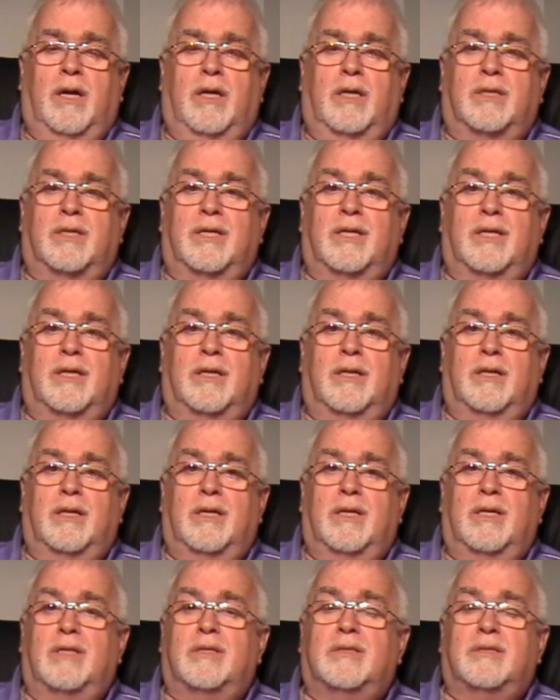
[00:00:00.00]
an
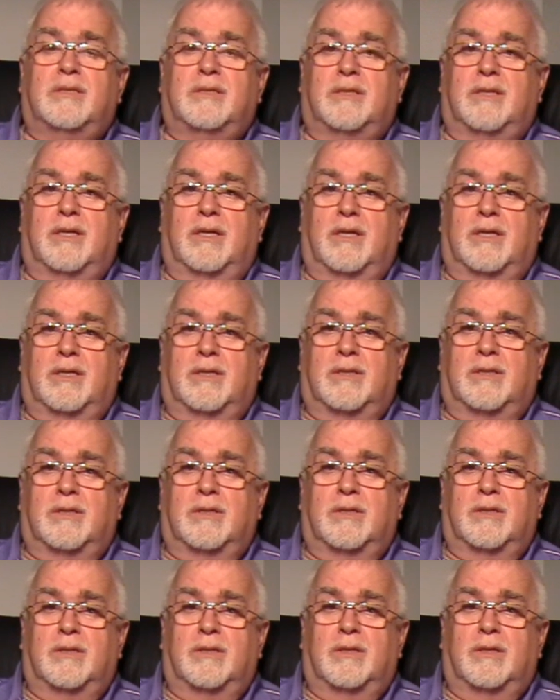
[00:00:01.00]
instinct
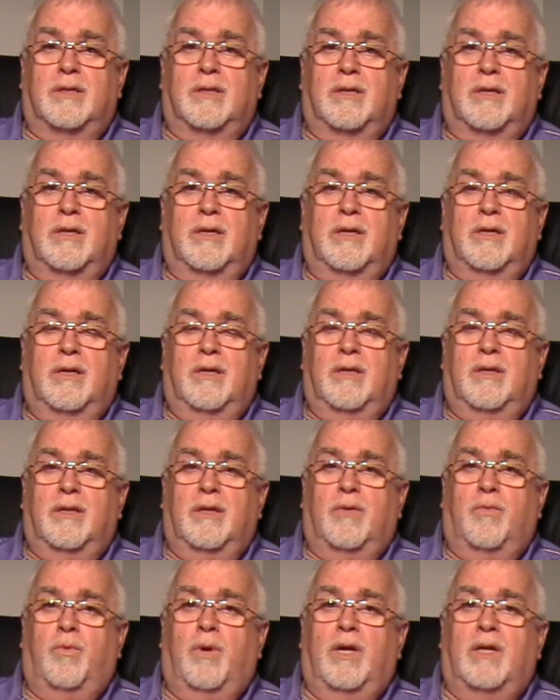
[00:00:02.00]

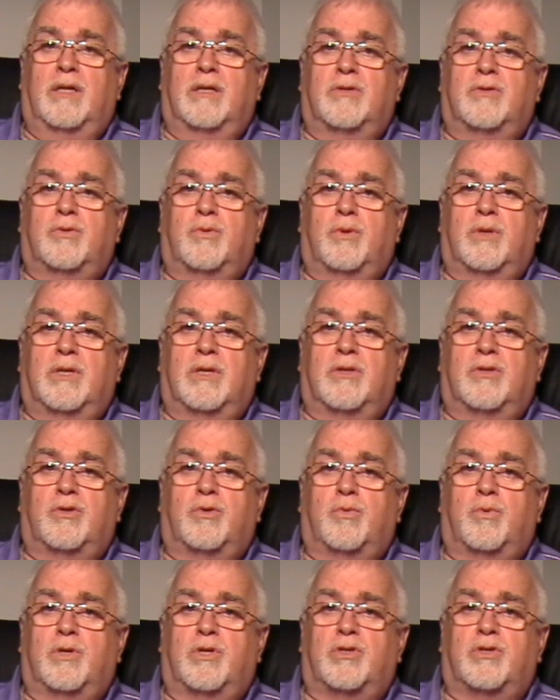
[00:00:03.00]
that went into an
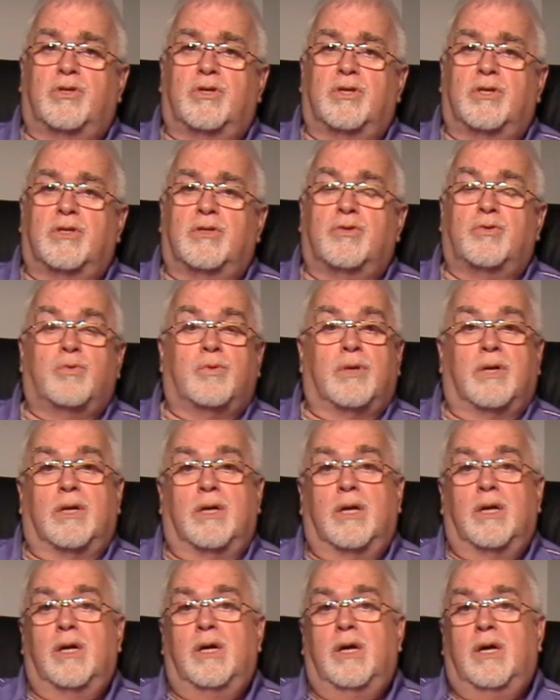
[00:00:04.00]
intuition, into a
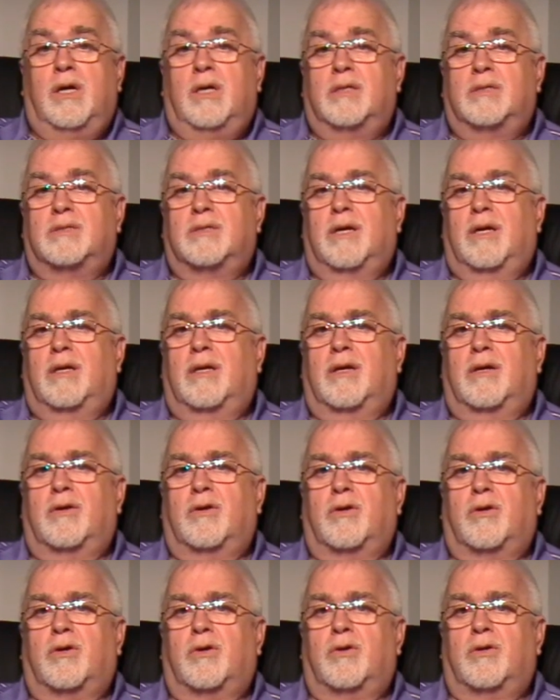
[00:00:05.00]
psychic
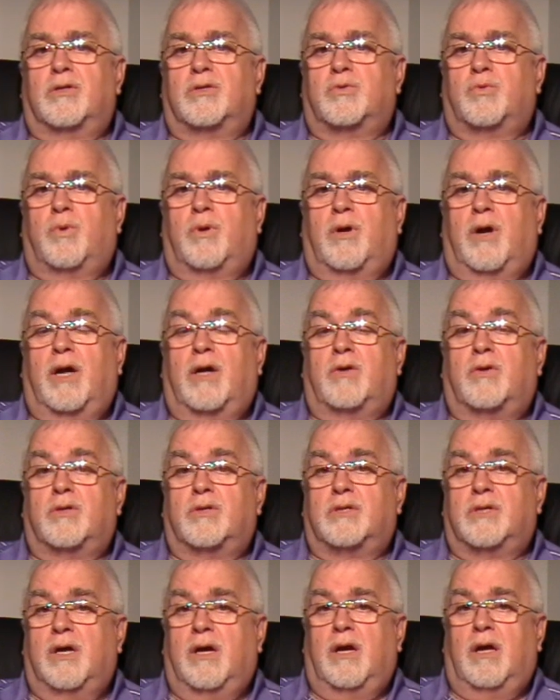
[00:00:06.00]
occurrence where I
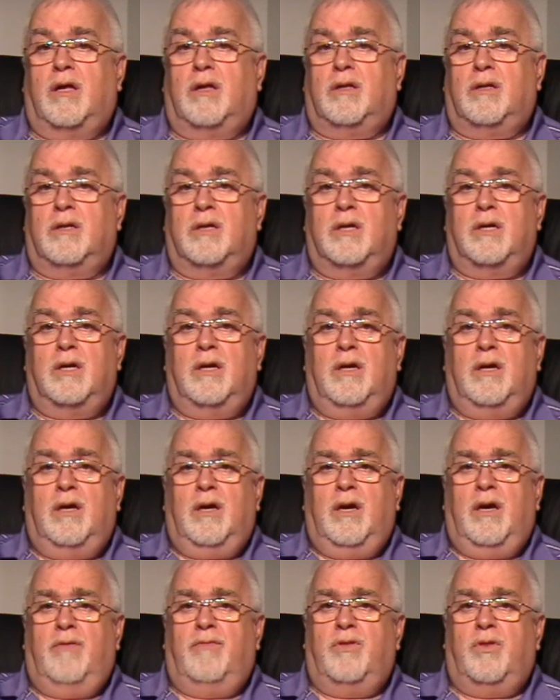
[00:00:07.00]
could tell,
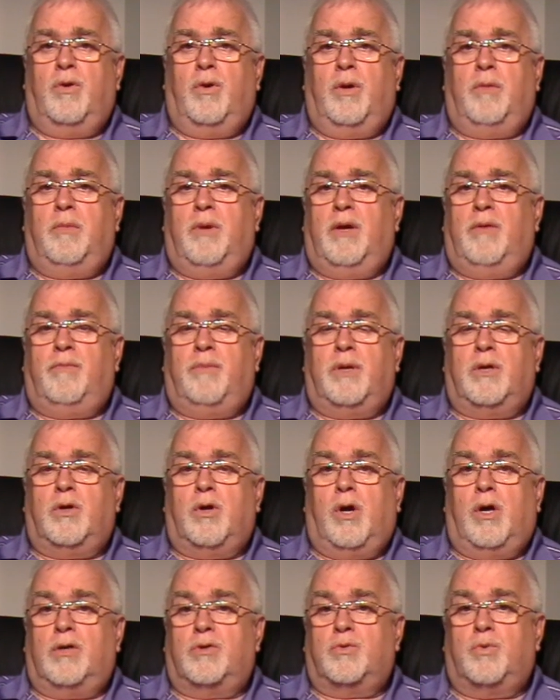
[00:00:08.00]
even though he may have been
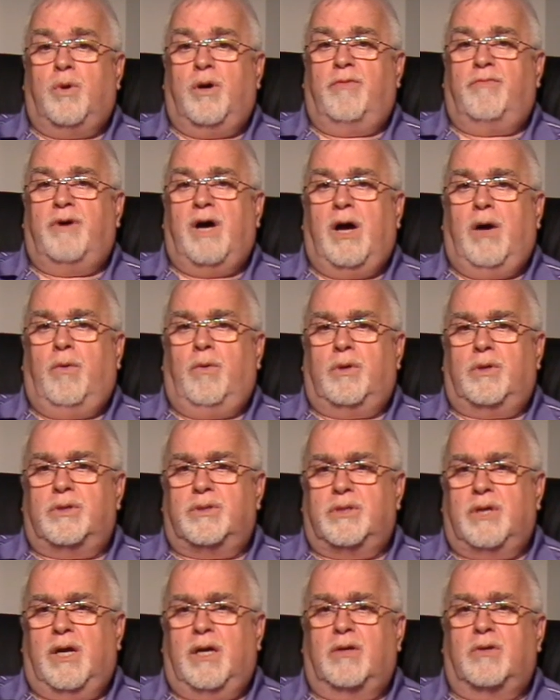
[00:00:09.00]
gone 12
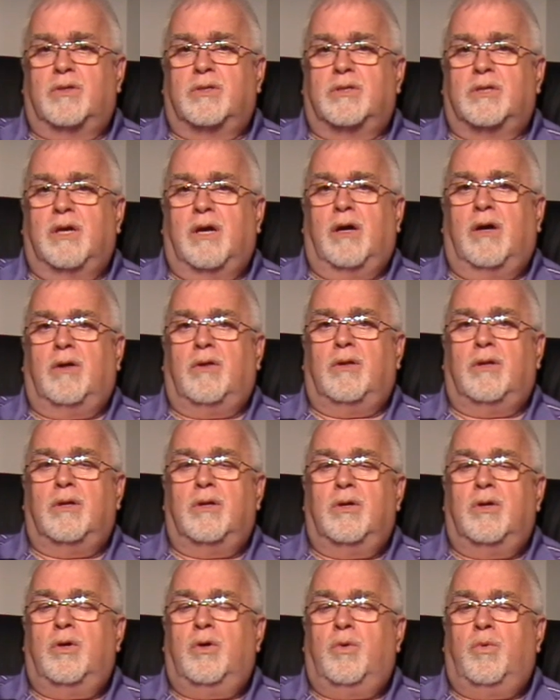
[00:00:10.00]
hours, I could tell
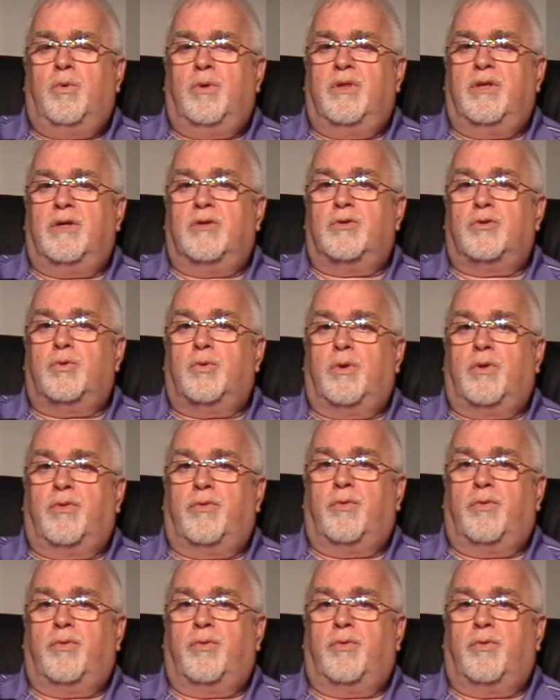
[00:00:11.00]
within two or